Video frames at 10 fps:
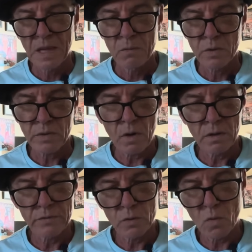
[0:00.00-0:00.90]
With
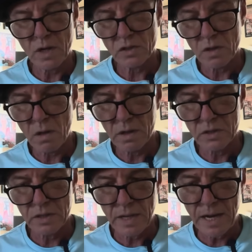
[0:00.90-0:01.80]
all of your watch
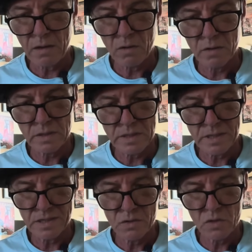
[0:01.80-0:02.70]
knowledge, how long does
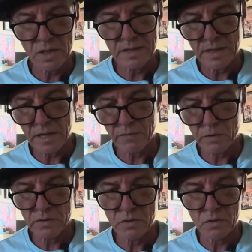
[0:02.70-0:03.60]
it usually take
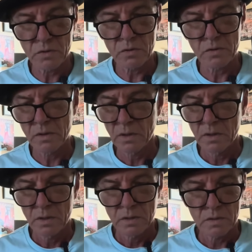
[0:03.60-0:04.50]
for a Tudor
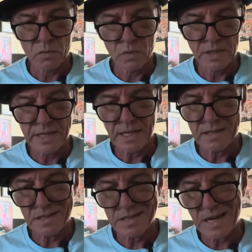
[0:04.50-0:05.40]
to really get
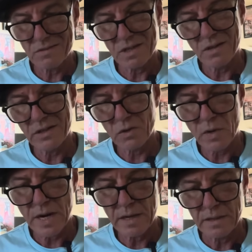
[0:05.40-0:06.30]
discounted on the gray?